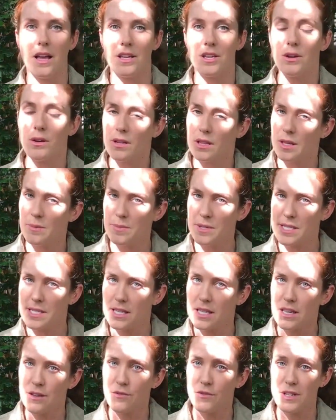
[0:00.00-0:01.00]

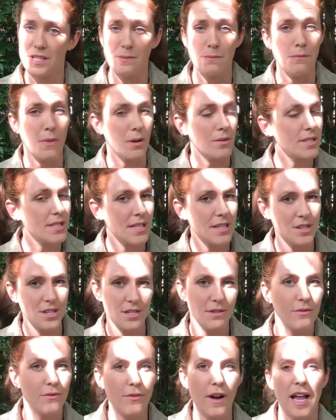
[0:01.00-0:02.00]
Eucalyptus leaf is mostly
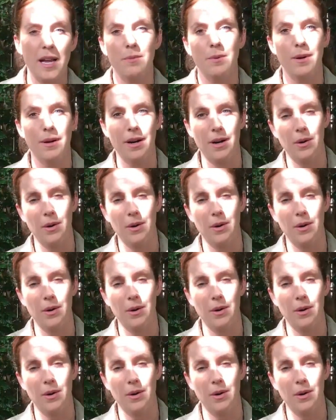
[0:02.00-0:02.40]
just fiber